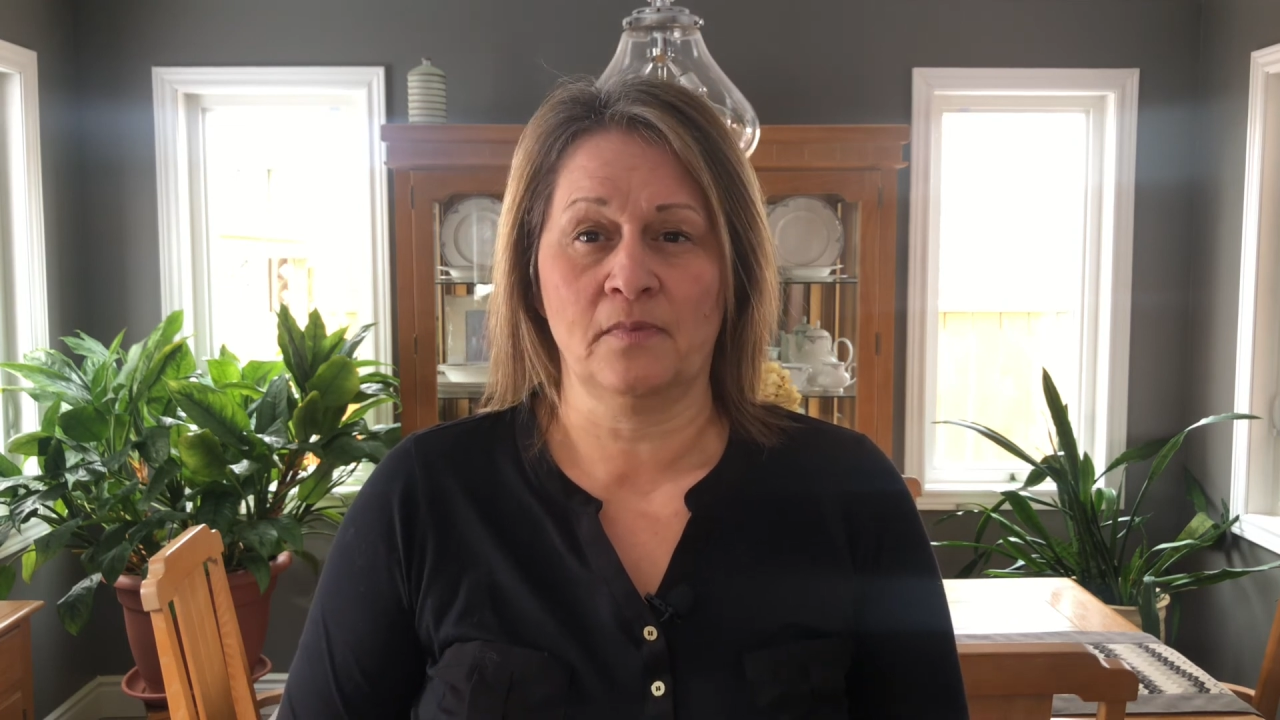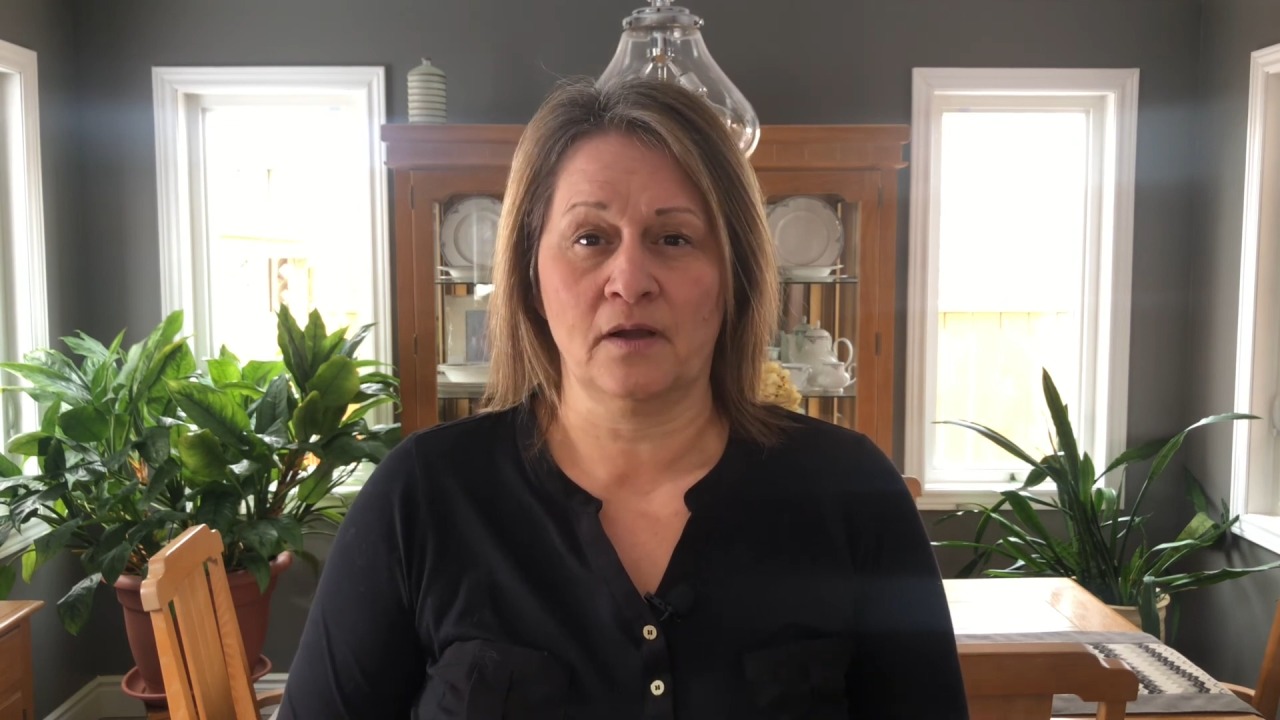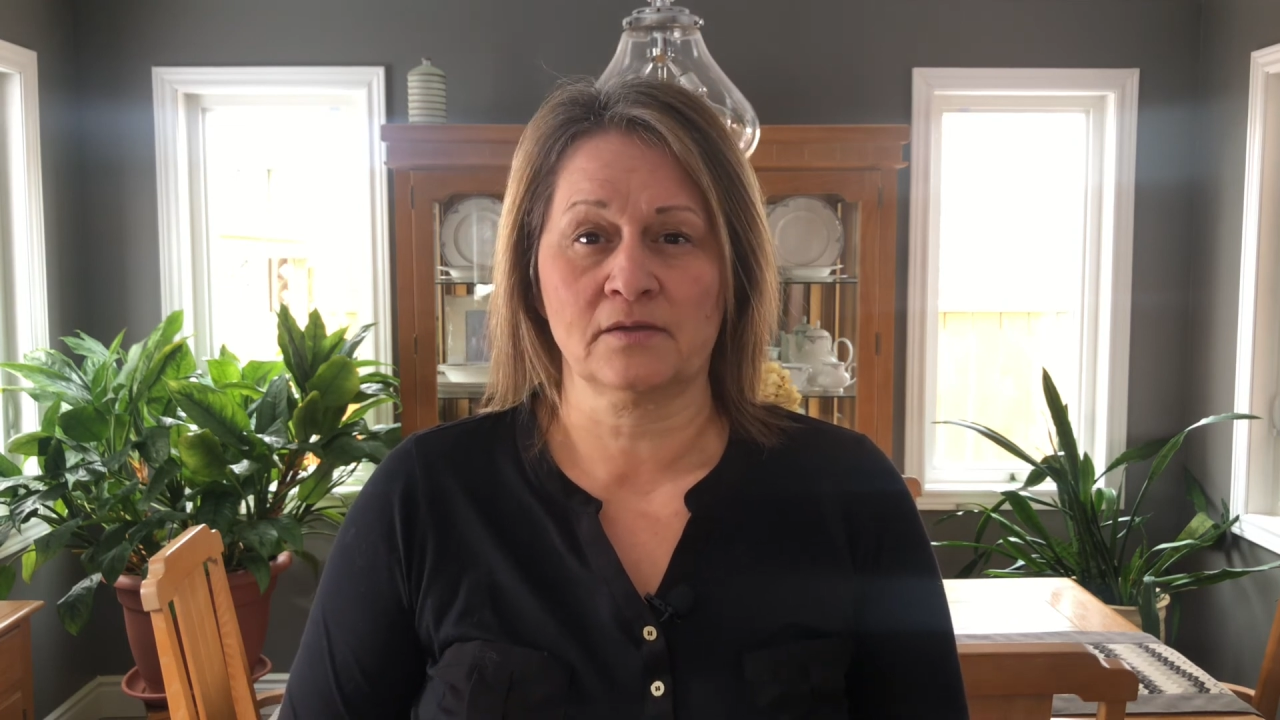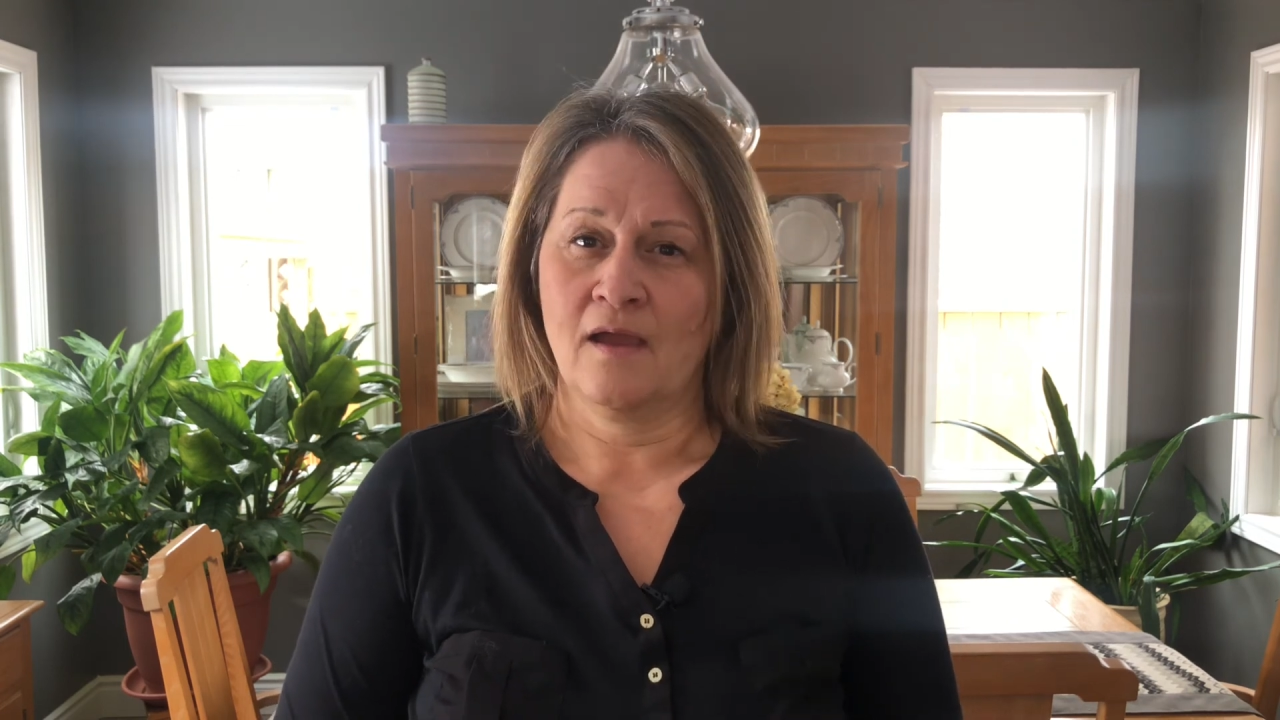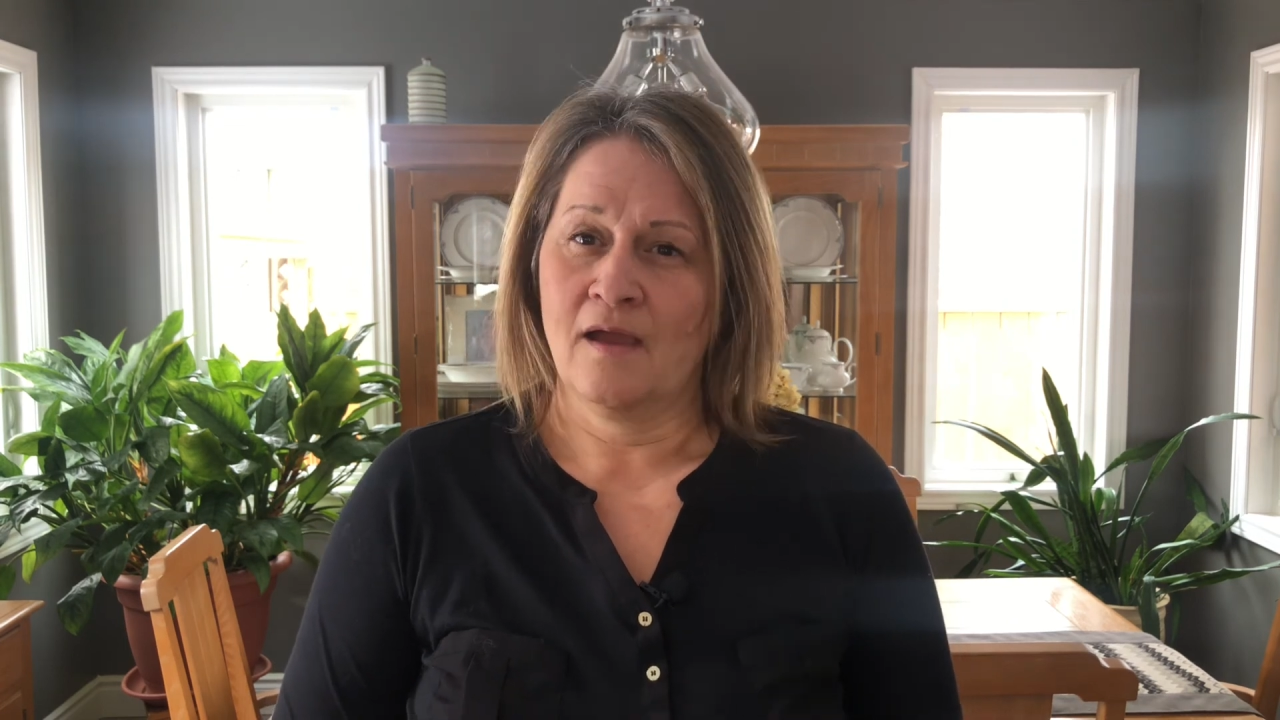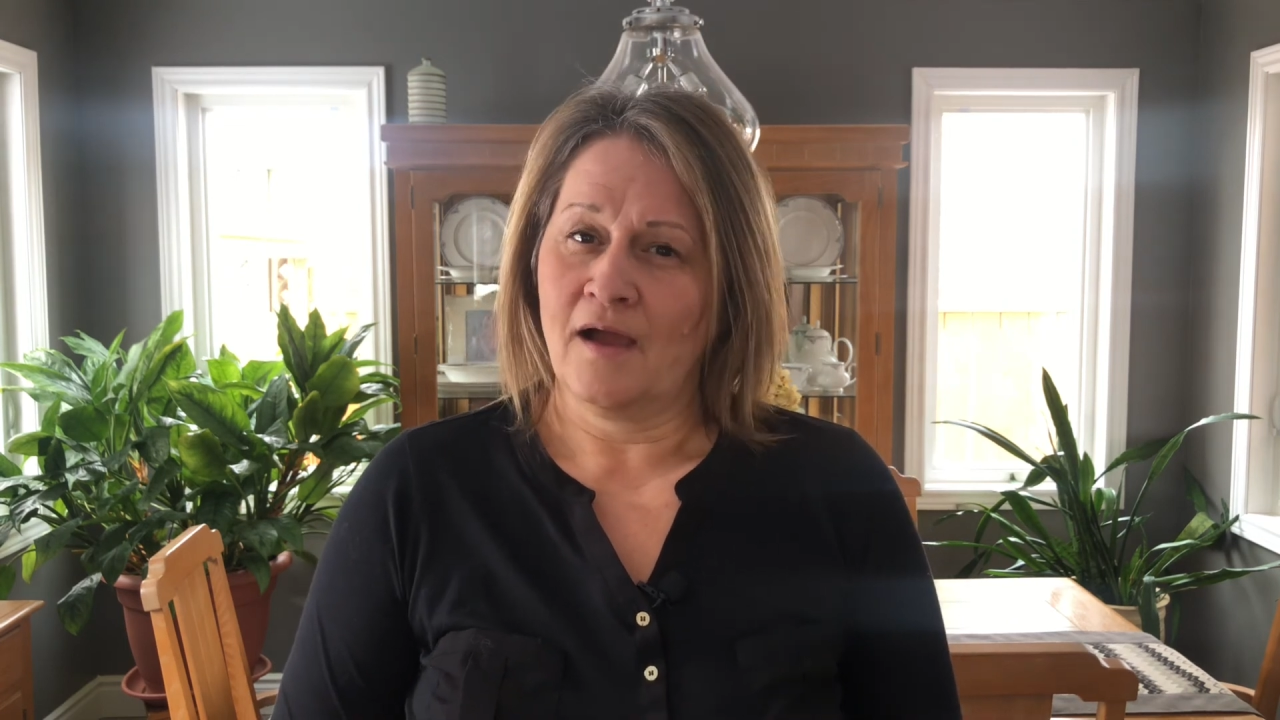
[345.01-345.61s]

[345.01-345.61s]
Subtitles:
box.